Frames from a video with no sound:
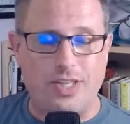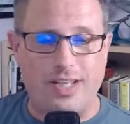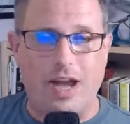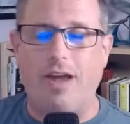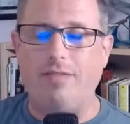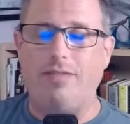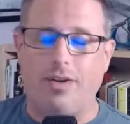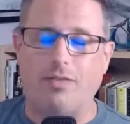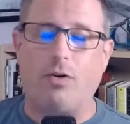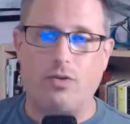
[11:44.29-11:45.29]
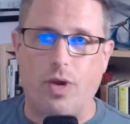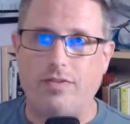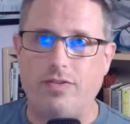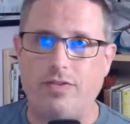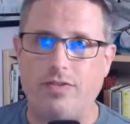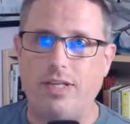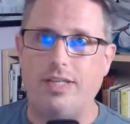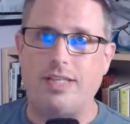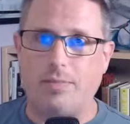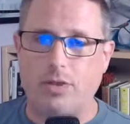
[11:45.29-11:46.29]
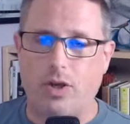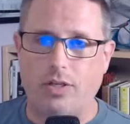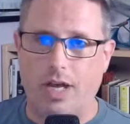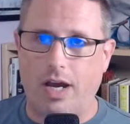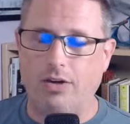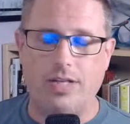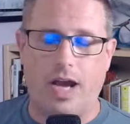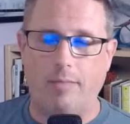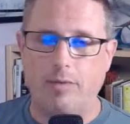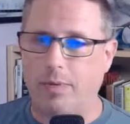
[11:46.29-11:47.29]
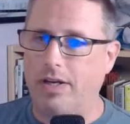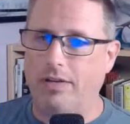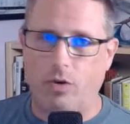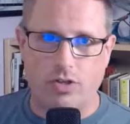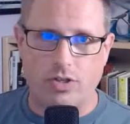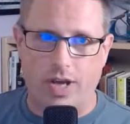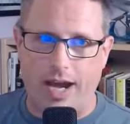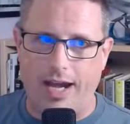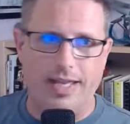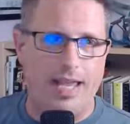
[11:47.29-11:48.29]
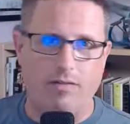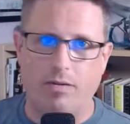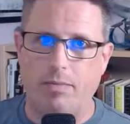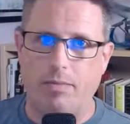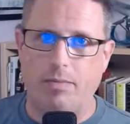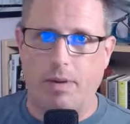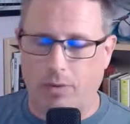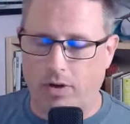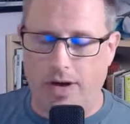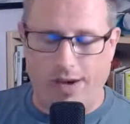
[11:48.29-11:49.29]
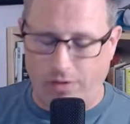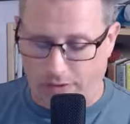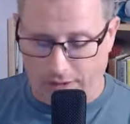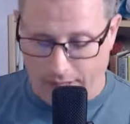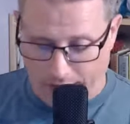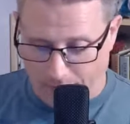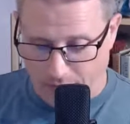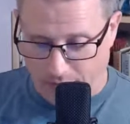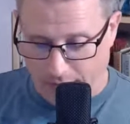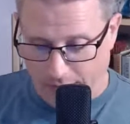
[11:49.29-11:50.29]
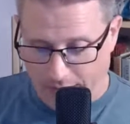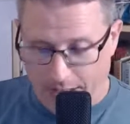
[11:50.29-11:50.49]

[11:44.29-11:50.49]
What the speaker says: thing. Now, I've seen this episode 100 times, but of course I can't remember everything that happens in it.